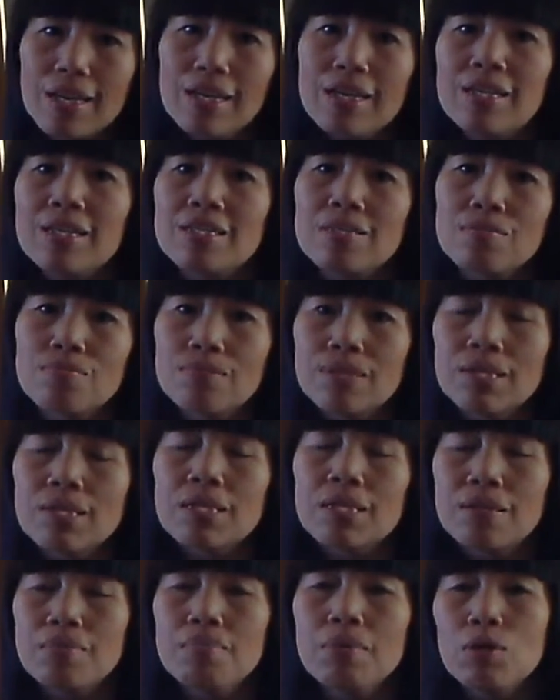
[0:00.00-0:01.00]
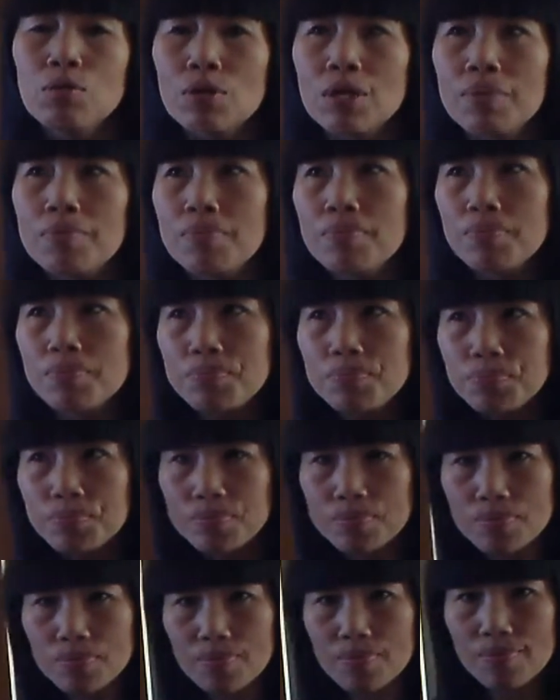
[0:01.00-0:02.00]
it's a really good modem.
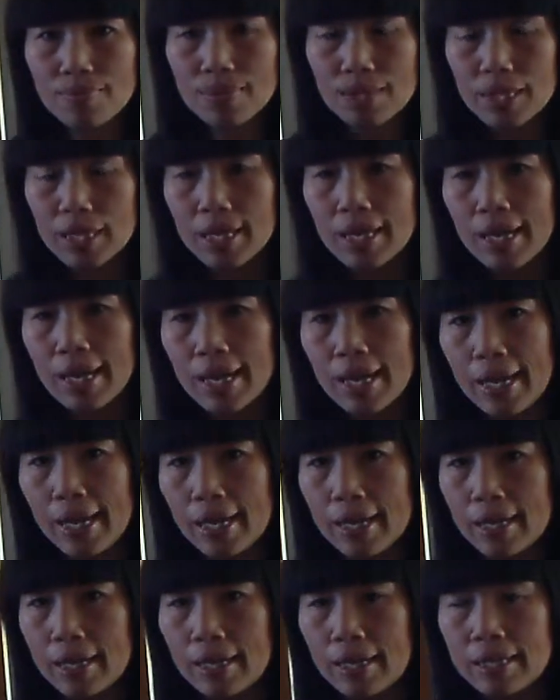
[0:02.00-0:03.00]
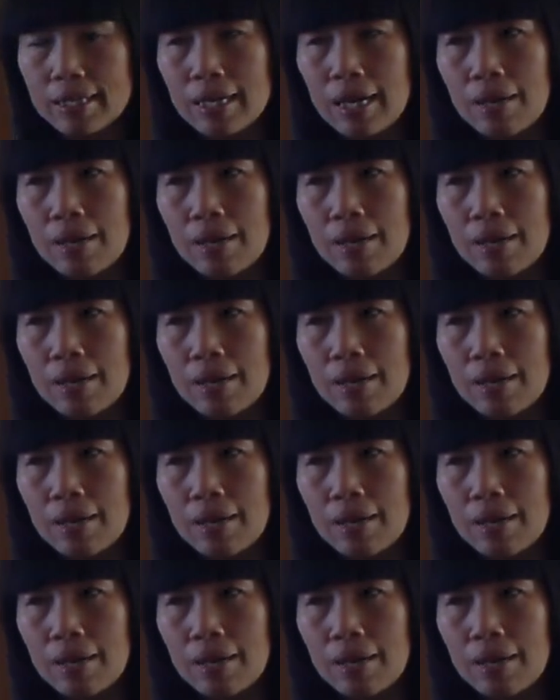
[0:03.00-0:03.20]
And